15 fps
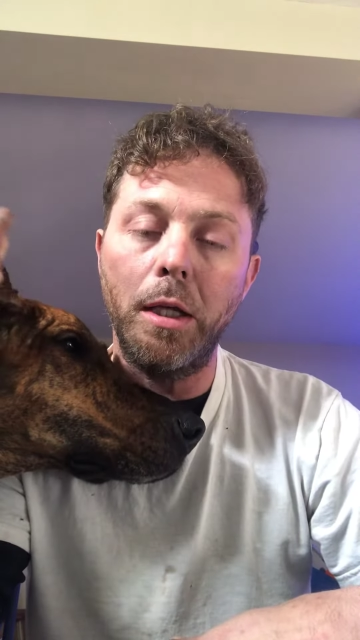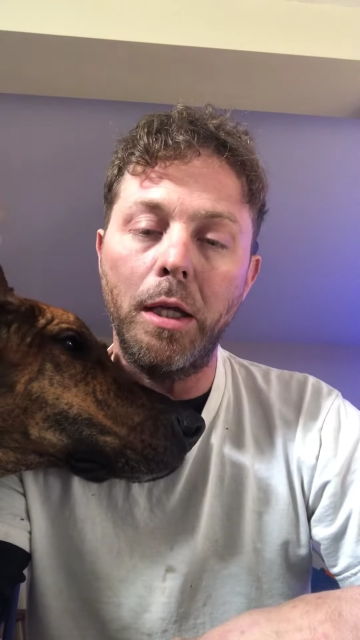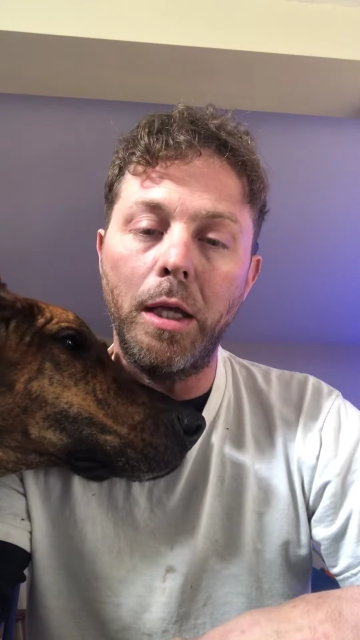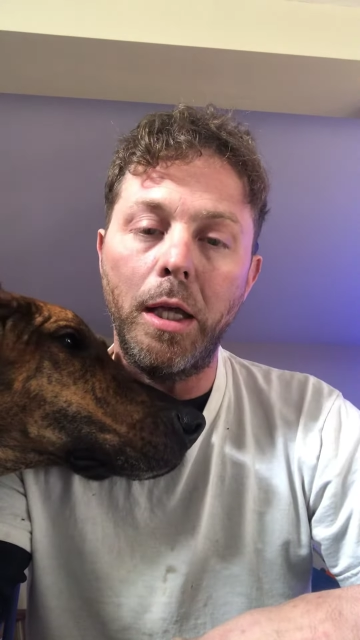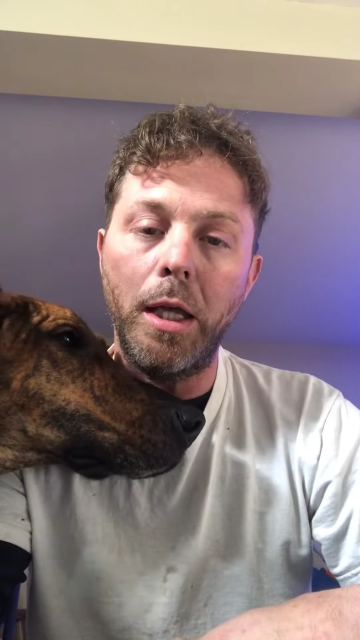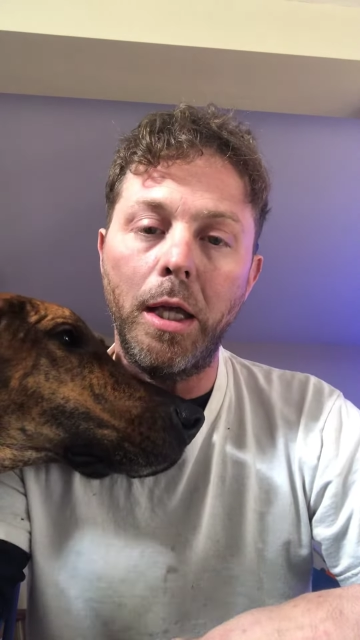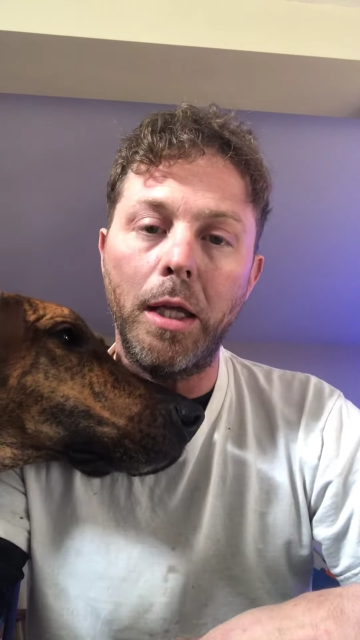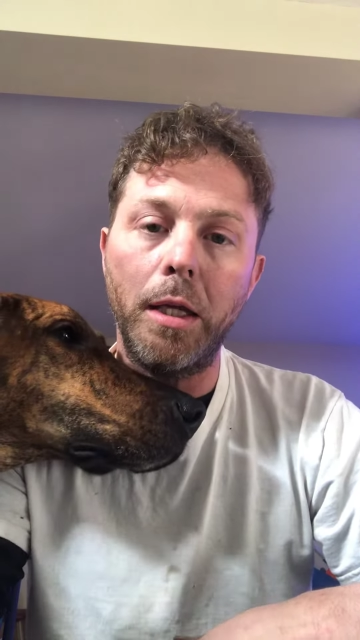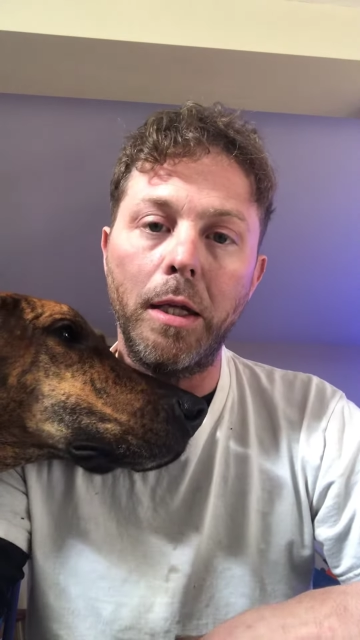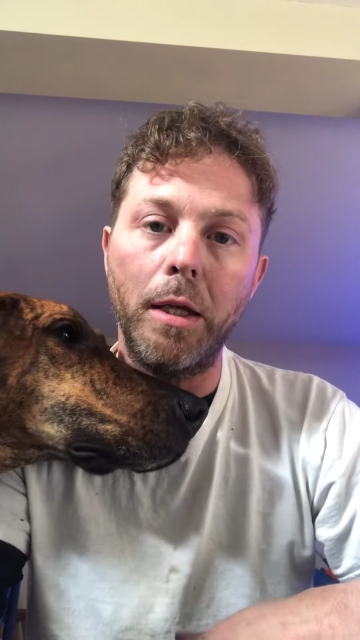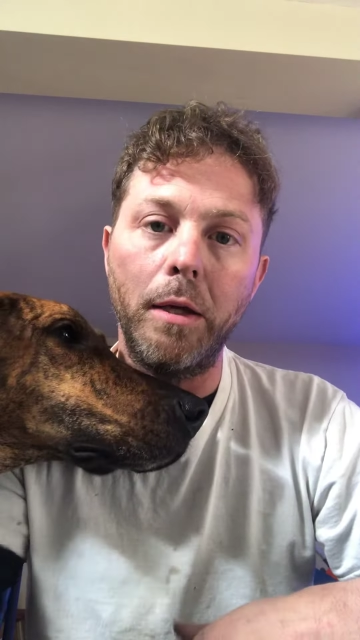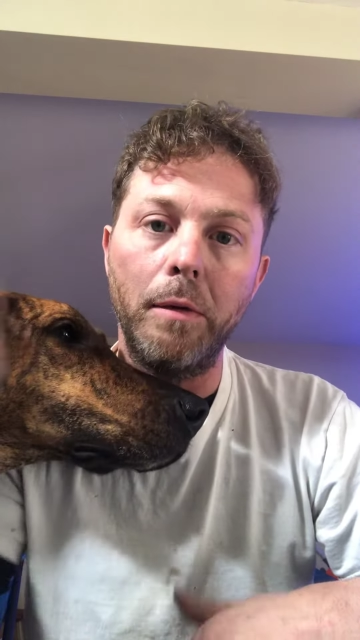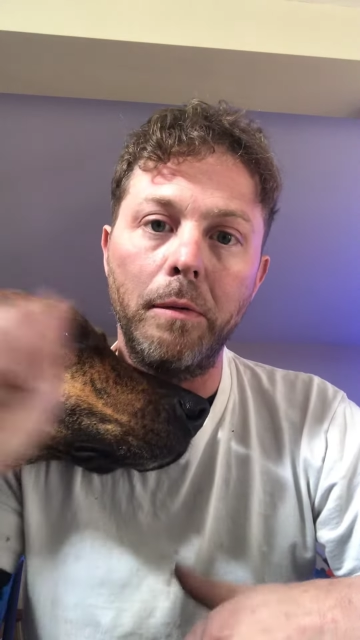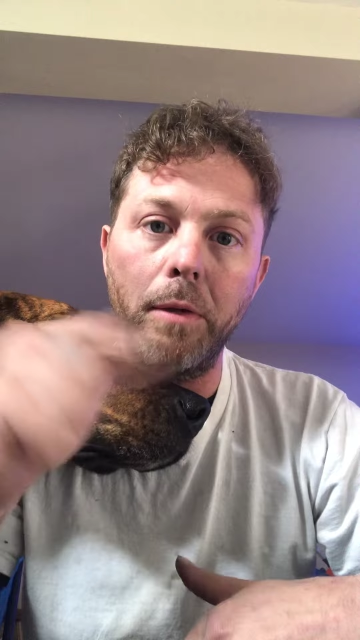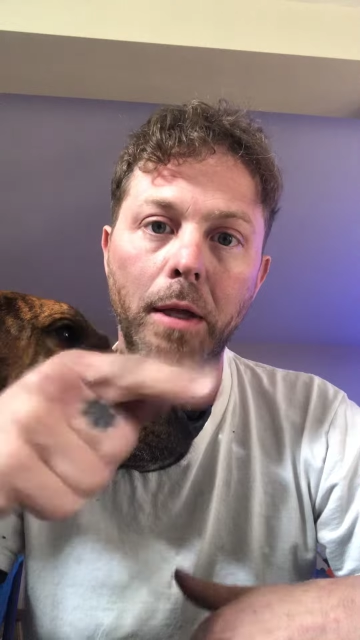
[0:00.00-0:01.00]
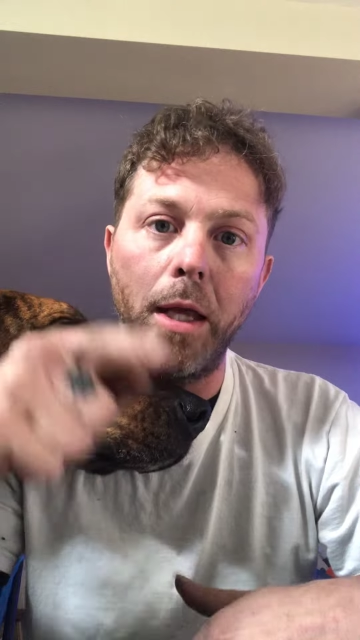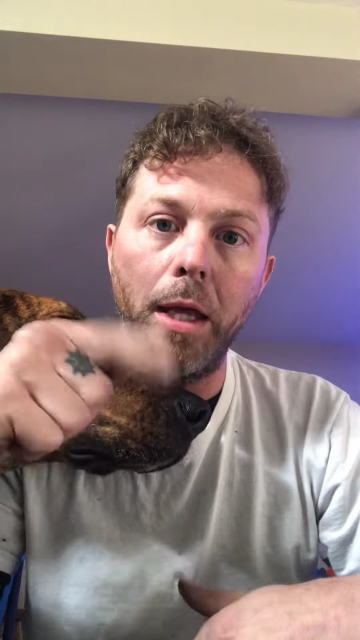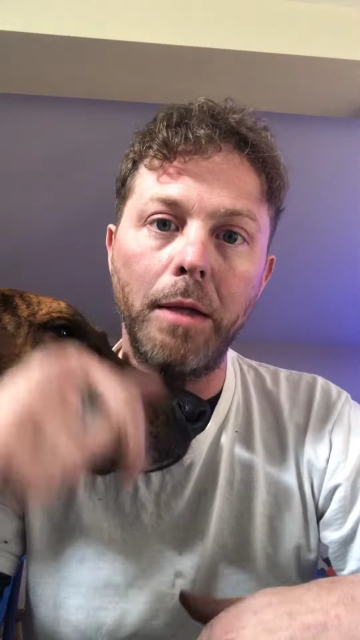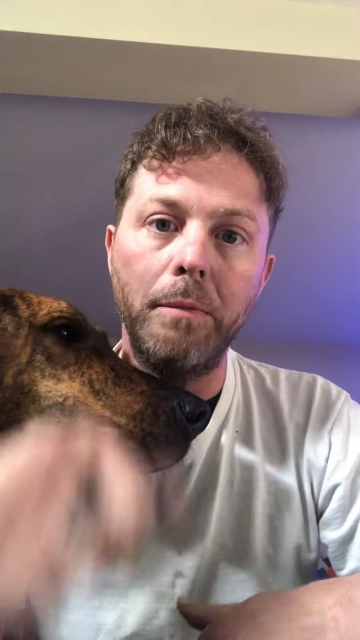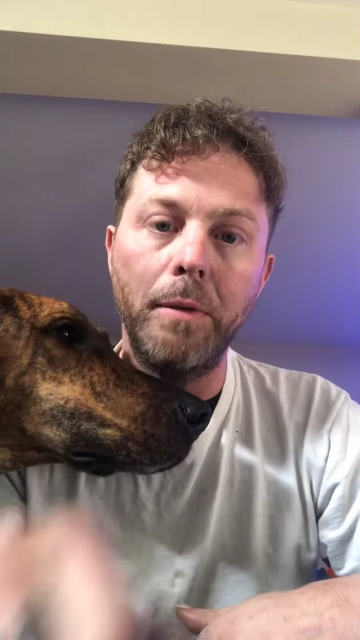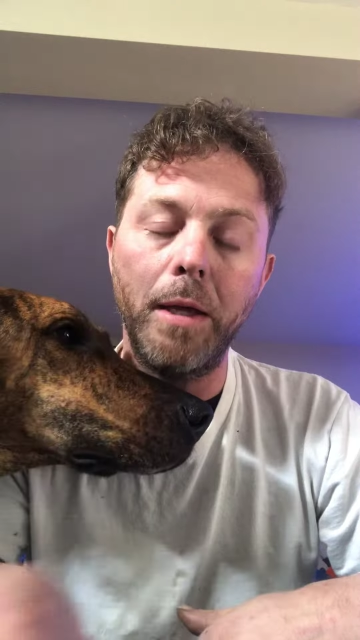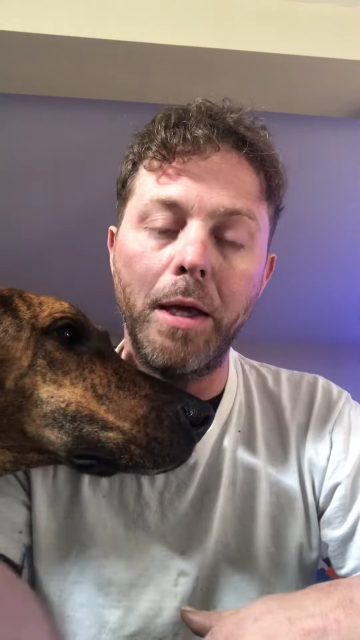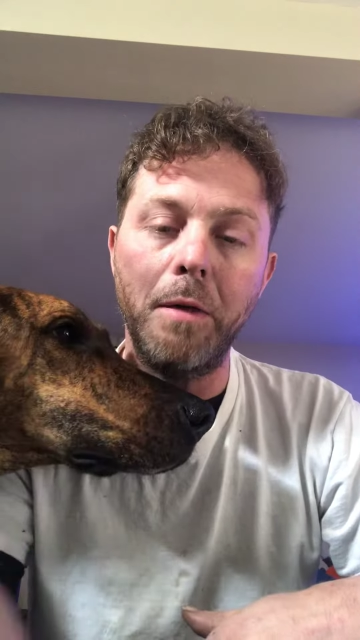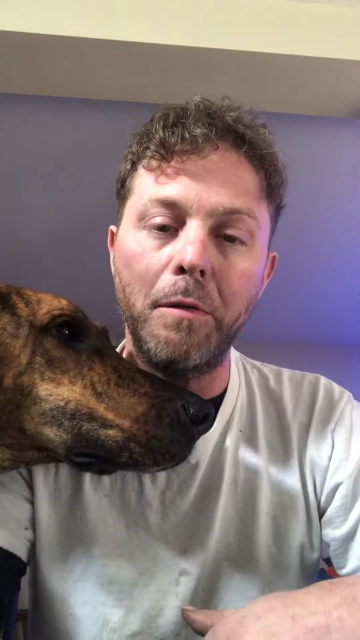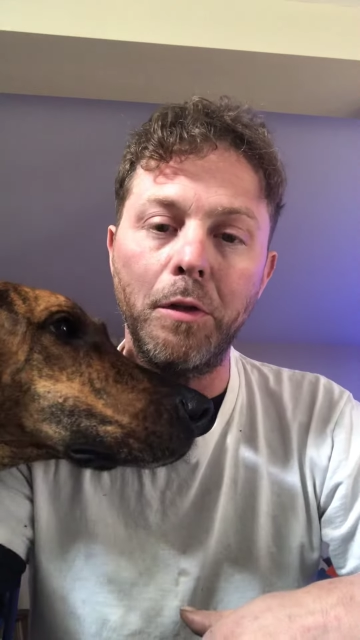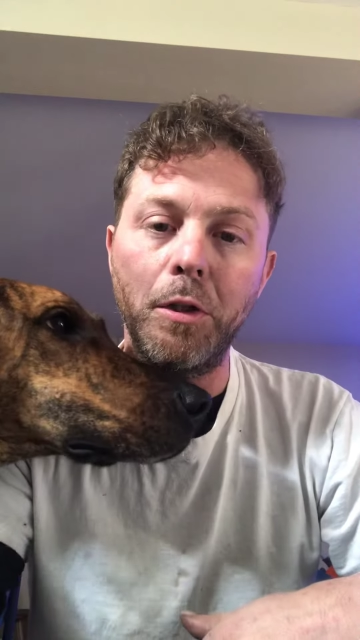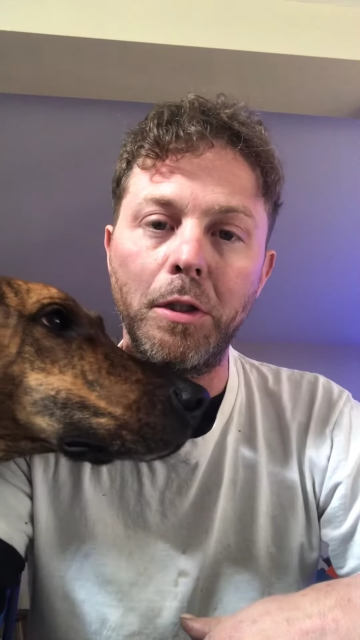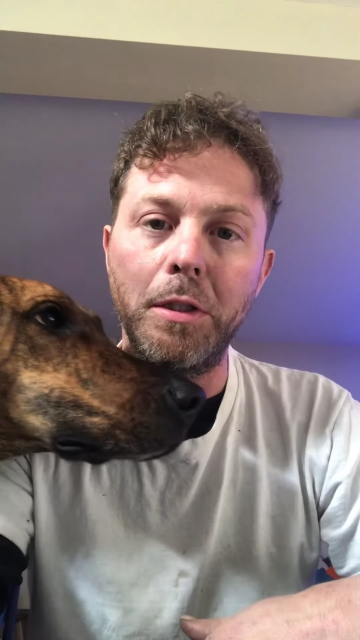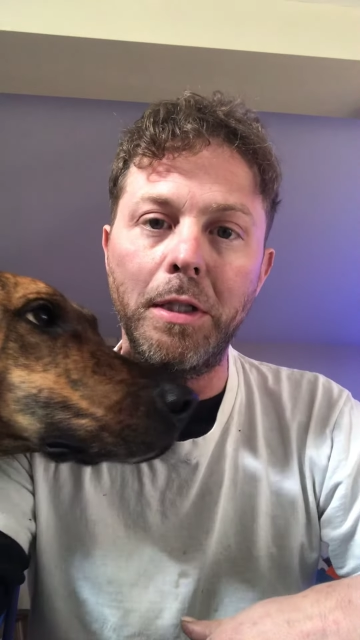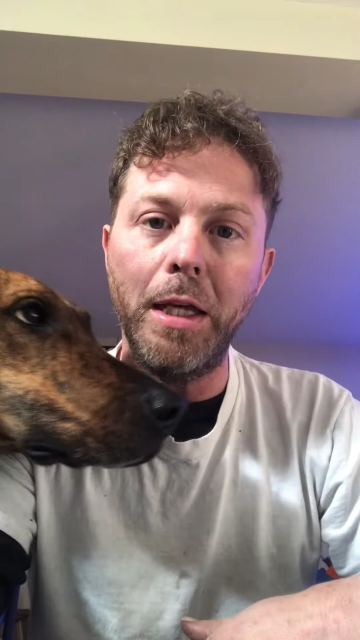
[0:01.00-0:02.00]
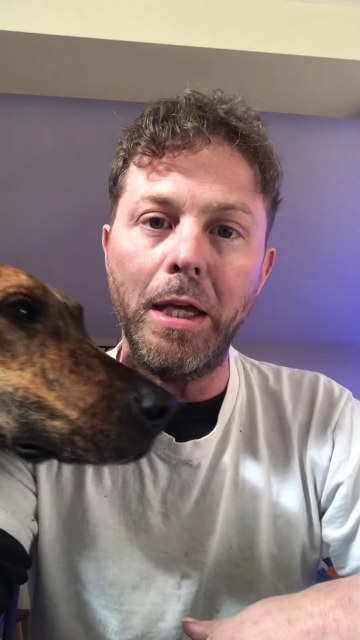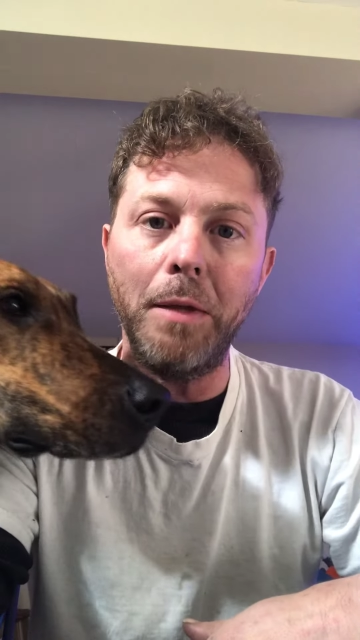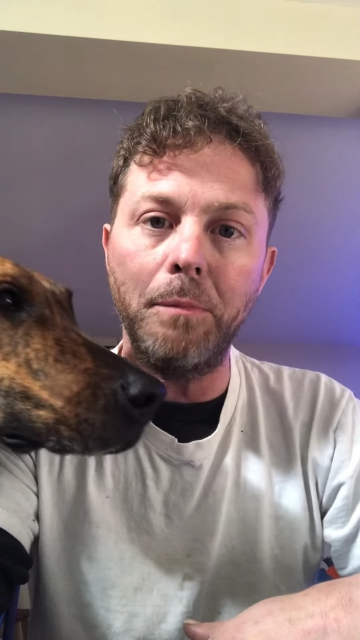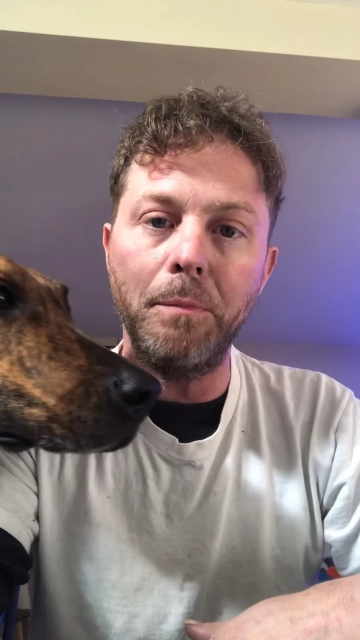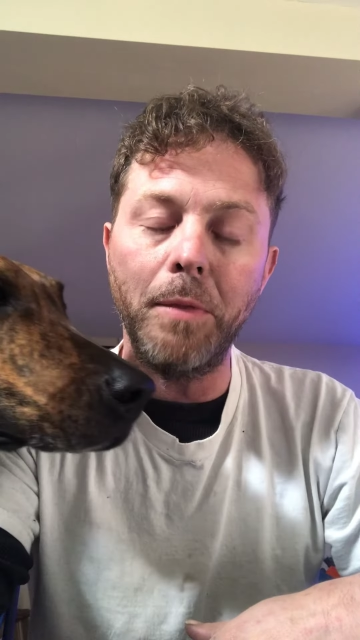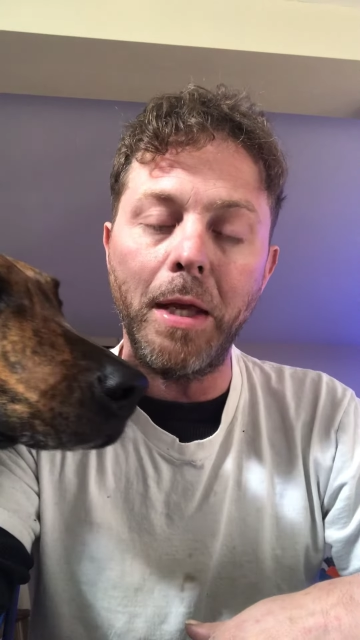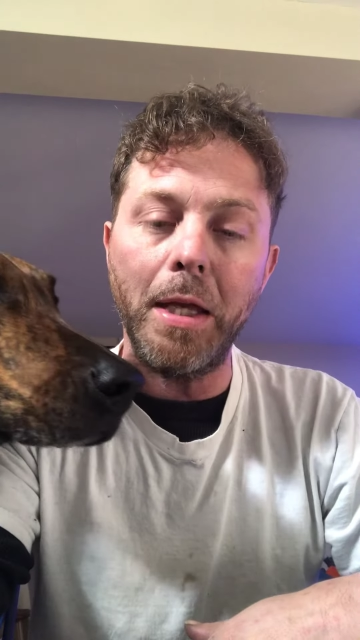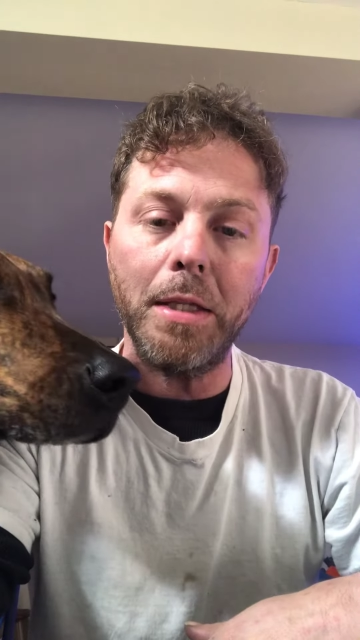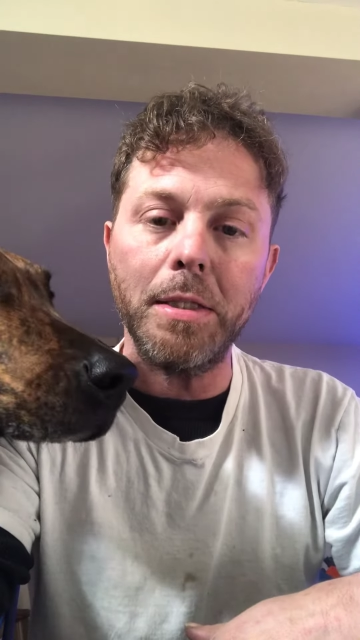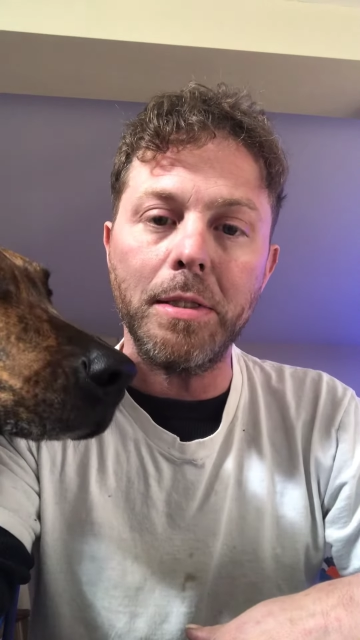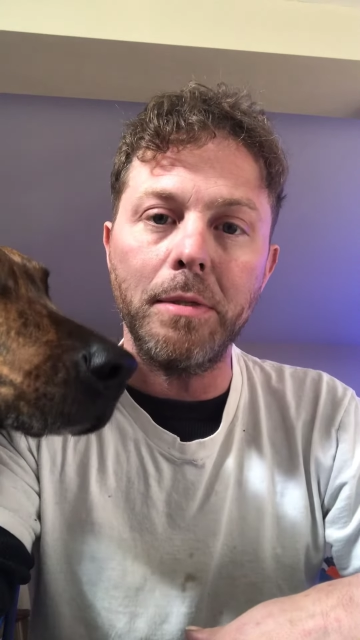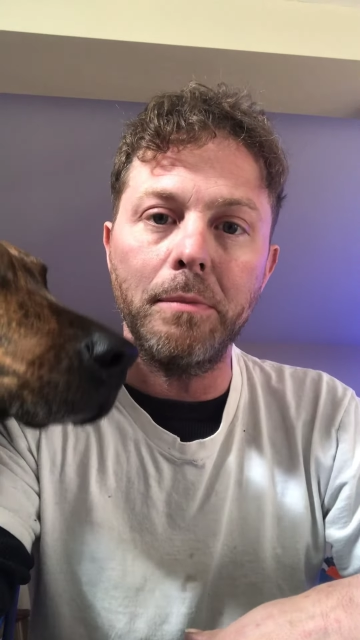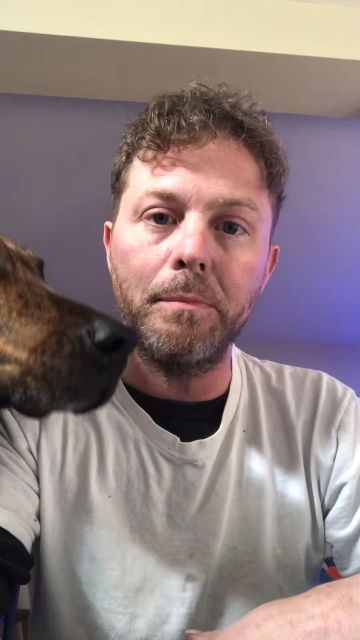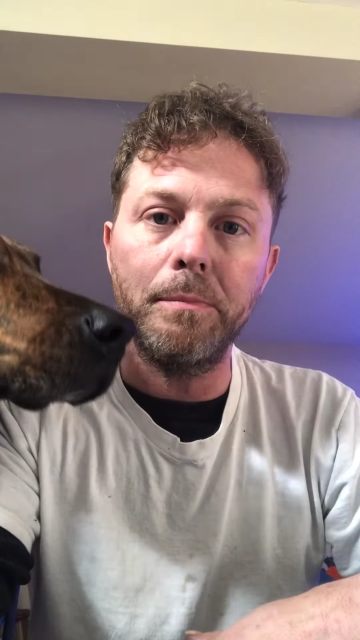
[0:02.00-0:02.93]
And uh, hey, have a good day. Thanks.